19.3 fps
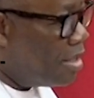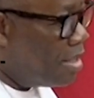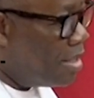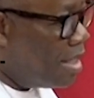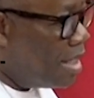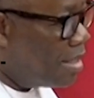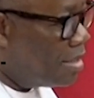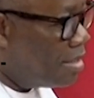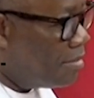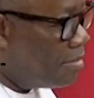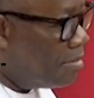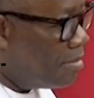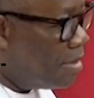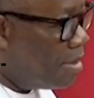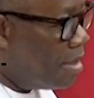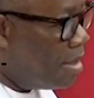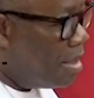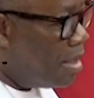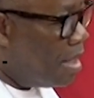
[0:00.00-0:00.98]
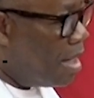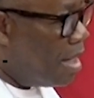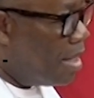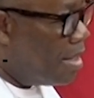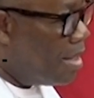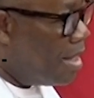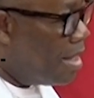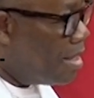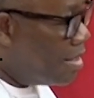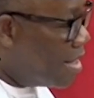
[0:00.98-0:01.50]
leadership
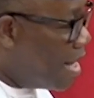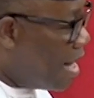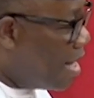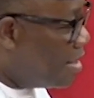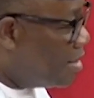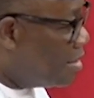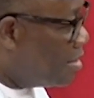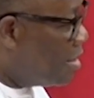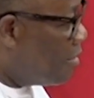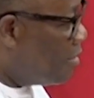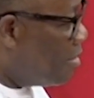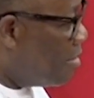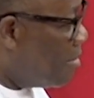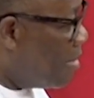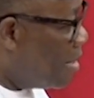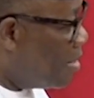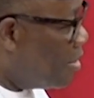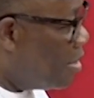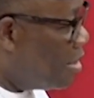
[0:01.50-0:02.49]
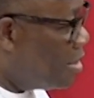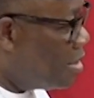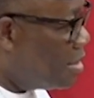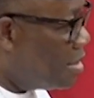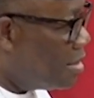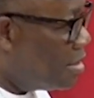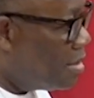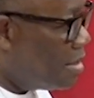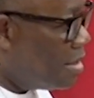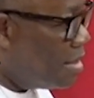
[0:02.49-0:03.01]
and the entirety of the
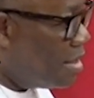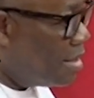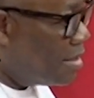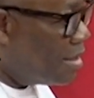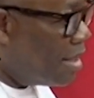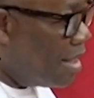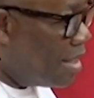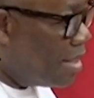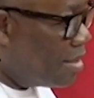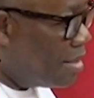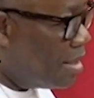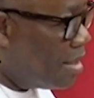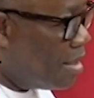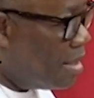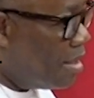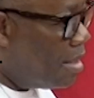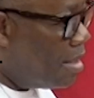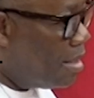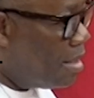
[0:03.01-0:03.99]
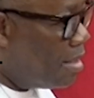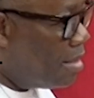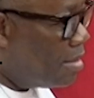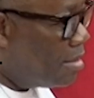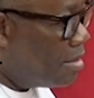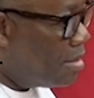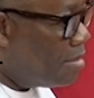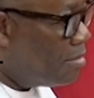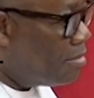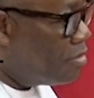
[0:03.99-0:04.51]
minorities in the Senate
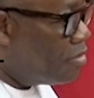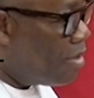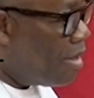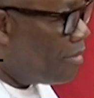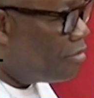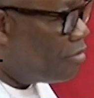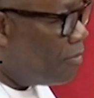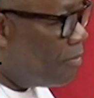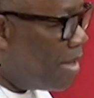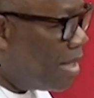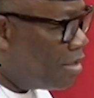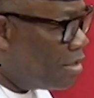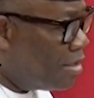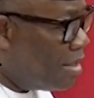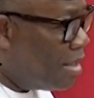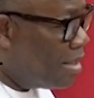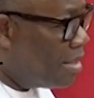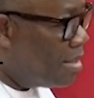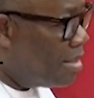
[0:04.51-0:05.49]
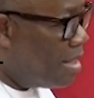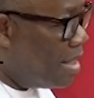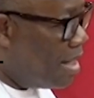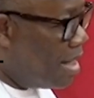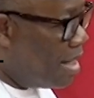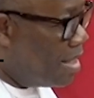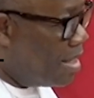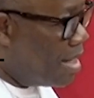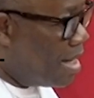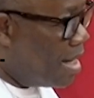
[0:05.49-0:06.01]
seems to have superseded the
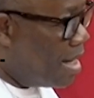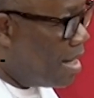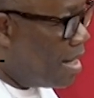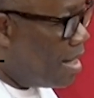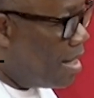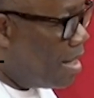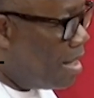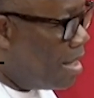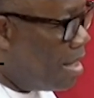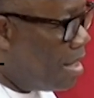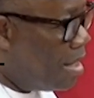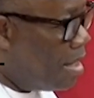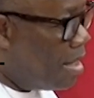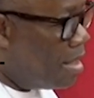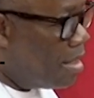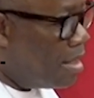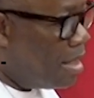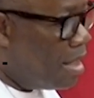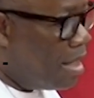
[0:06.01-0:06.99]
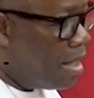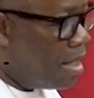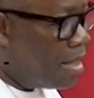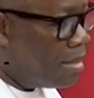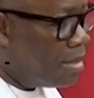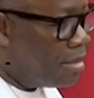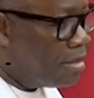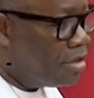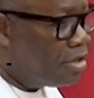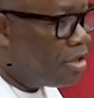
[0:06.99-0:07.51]
earlier
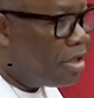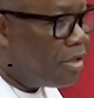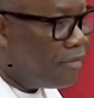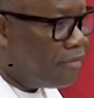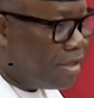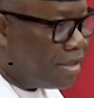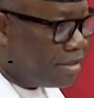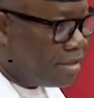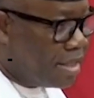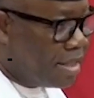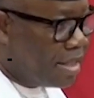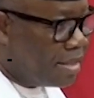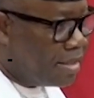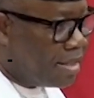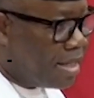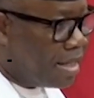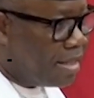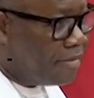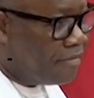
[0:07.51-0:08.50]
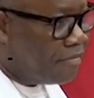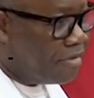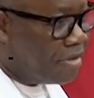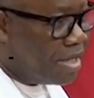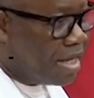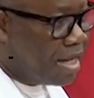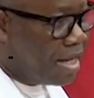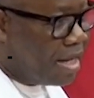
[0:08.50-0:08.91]
decision of the Senate that even